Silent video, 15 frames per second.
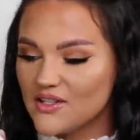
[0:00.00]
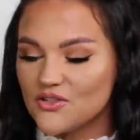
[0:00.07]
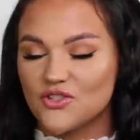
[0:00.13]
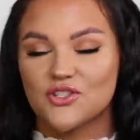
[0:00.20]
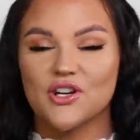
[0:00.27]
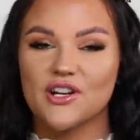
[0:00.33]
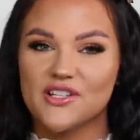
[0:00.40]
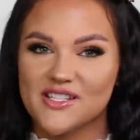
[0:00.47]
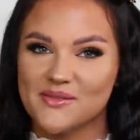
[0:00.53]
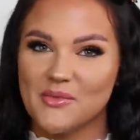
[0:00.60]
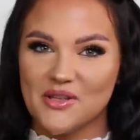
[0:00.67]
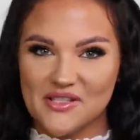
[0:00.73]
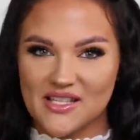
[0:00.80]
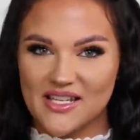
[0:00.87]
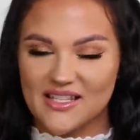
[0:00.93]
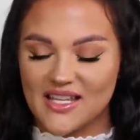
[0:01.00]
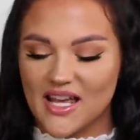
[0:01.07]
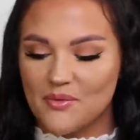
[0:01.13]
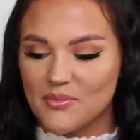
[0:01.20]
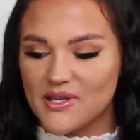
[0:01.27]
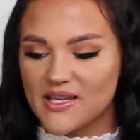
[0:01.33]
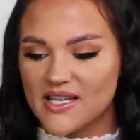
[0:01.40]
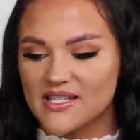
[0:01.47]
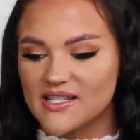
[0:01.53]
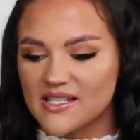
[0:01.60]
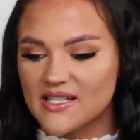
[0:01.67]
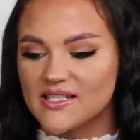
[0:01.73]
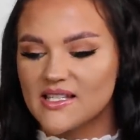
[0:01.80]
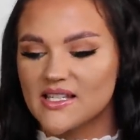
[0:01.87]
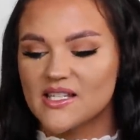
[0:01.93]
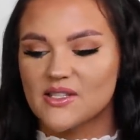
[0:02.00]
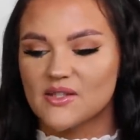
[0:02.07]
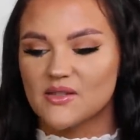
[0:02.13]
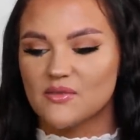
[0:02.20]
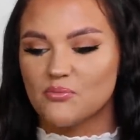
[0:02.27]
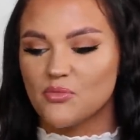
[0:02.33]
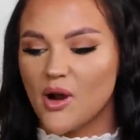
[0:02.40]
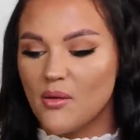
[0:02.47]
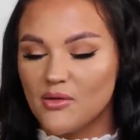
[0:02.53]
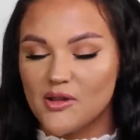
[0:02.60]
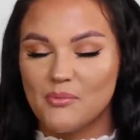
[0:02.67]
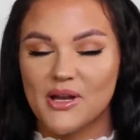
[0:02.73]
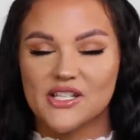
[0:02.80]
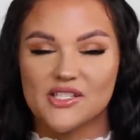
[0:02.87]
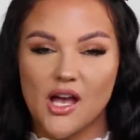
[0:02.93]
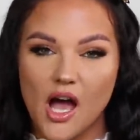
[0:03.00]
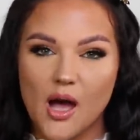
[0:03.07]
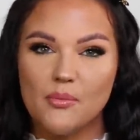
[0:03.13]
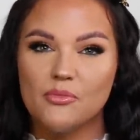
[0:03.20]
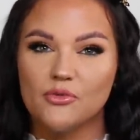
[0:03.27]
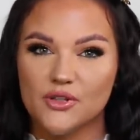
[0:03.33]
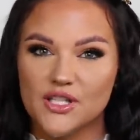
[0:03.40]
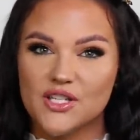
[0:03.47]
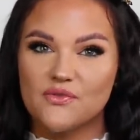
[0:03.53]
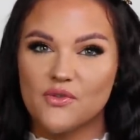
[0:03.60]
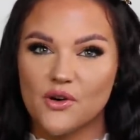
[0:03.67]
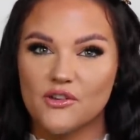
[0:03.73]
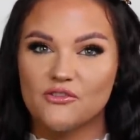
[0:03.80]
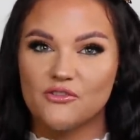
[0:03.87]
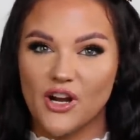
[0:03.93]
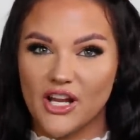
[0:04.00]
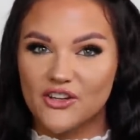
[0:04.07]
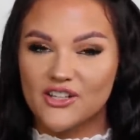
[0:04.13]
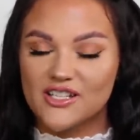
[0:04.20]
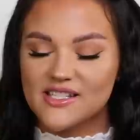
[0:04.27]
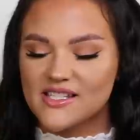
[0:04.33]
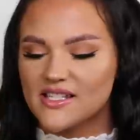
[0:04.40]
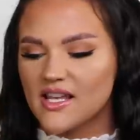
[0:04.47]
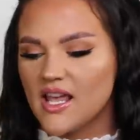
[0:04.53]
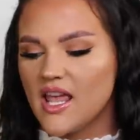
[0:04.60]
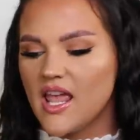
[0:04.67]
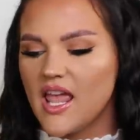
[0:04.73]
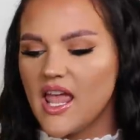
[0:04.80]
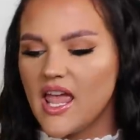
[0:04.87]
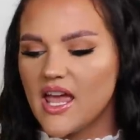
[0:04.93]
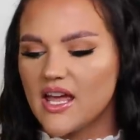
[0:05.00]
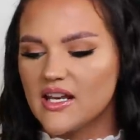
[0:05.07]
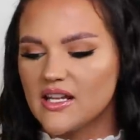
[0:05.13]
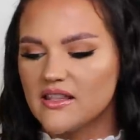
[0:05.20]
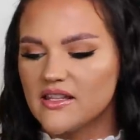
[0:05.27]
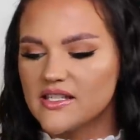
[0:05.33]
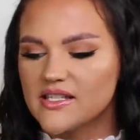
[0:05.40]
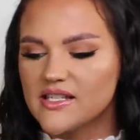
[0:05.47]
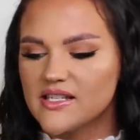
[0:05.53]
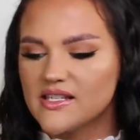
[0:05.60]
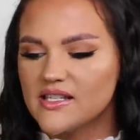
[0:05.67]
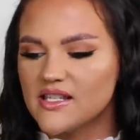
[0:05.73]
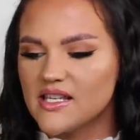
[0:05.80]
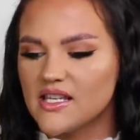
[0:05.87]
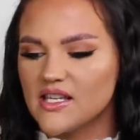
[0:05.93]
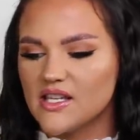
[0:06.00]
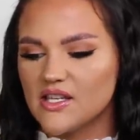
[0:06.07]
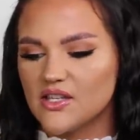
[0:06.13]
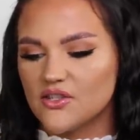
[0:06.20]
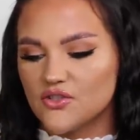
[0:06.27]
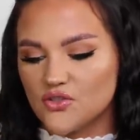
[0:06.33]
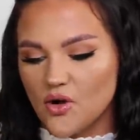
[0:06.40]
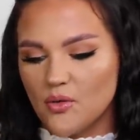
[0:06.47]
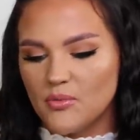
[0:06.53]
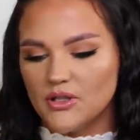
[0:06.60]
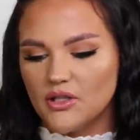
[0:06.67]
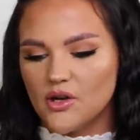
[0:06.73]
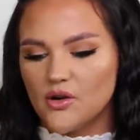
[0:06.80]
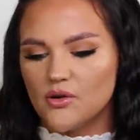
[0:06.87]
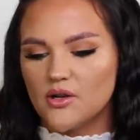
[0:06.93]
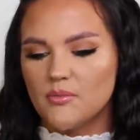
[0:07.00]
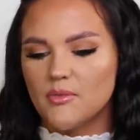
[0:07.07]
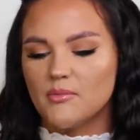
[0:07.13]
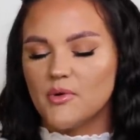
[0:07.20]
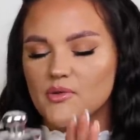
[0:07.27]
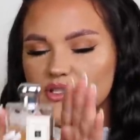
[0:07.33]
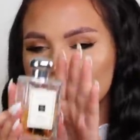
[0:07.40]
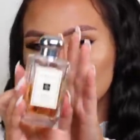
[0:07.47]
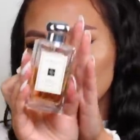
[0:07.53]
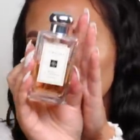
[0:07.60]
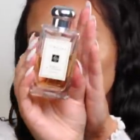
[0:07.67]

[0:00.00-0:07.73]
Cheryl smells like that, because this is probably my top reach for fragrance. And this is the Jo Malone Mimosa and